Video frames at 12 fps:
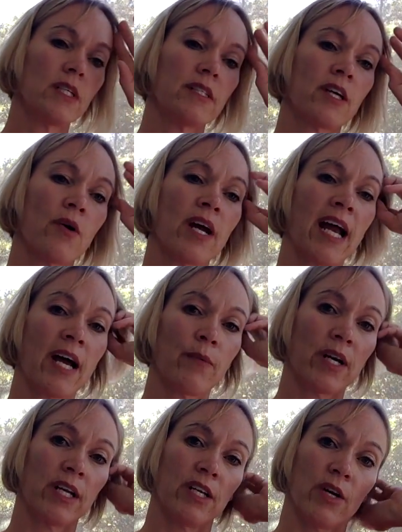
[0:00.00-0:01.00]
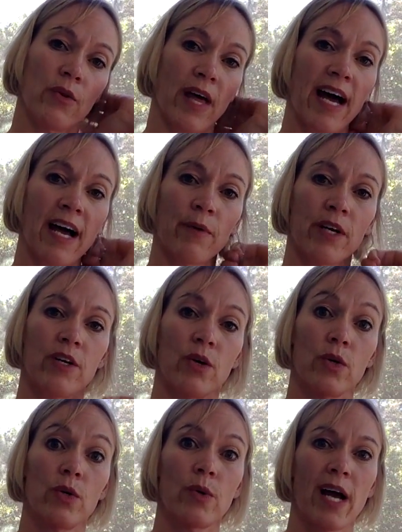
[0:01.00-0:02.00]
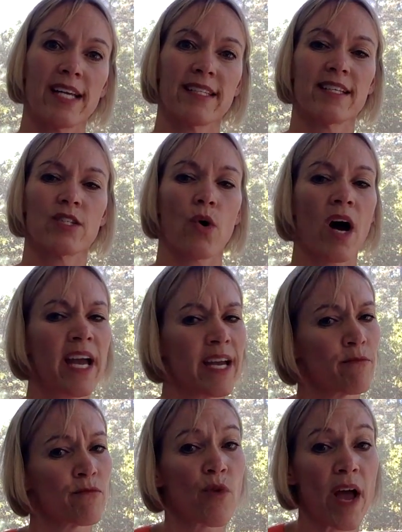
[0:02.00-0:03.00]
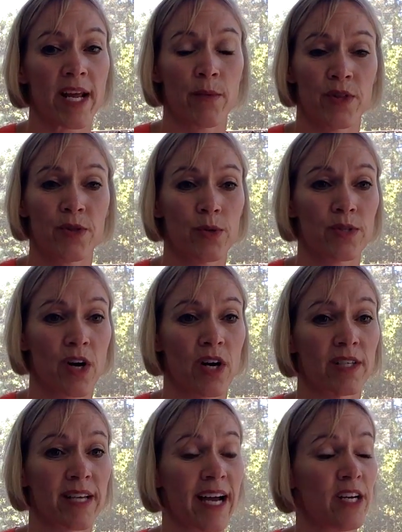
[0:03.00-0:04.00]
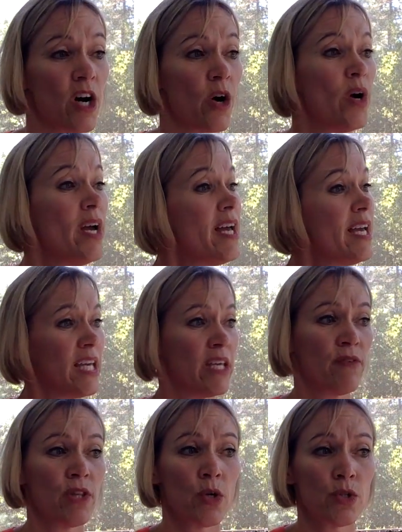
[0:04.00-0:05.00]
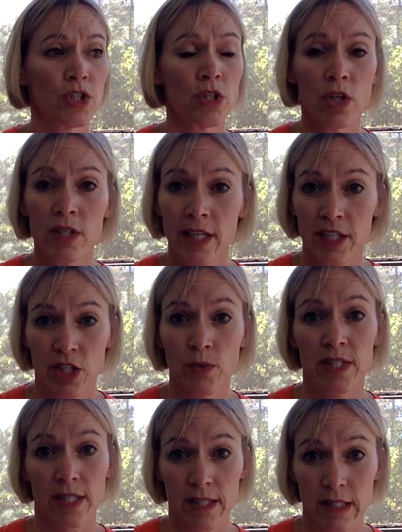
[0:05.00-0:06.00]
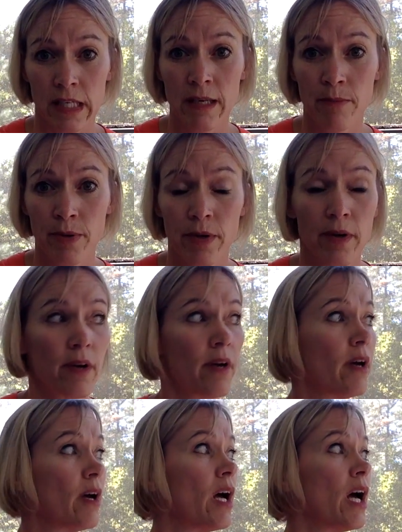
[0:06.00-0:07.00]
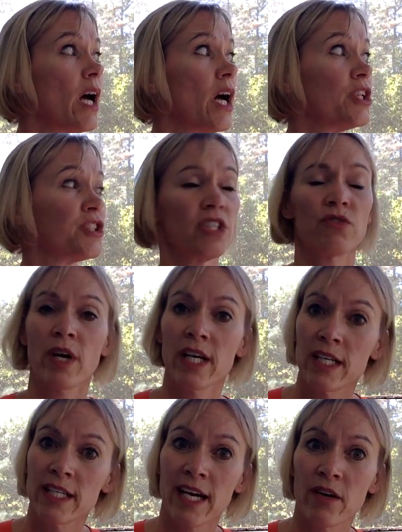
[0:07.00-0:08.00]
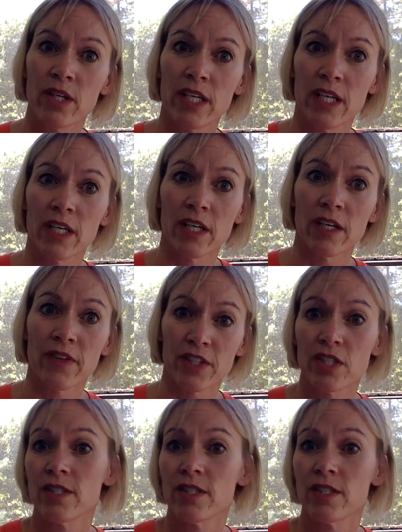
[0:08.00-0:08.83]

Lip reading: So, and I want to know that. I want to know who has it. So I am ready with those cards. I know, even though she looked like she was asleep, she's writing down here that